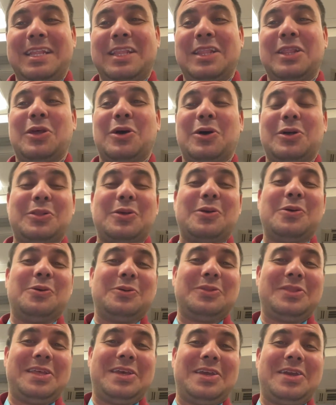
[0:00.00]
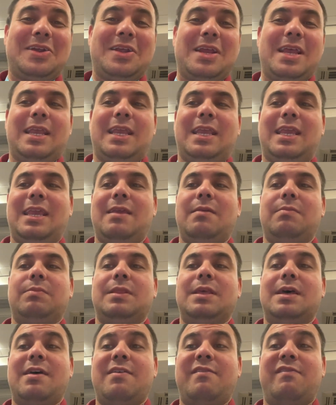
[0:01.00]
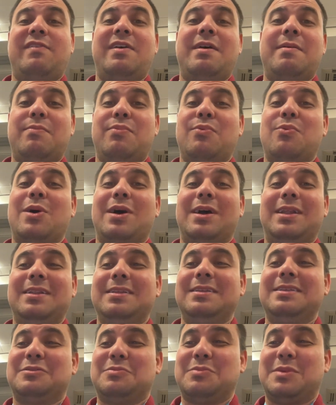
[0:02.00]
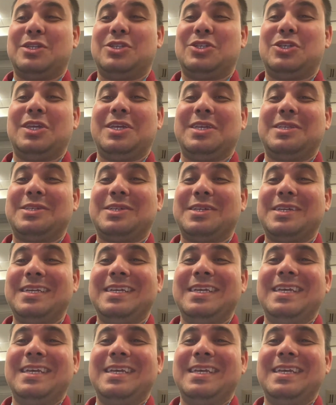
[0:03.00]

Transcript: not go there and keep the FMP1. It's much easier.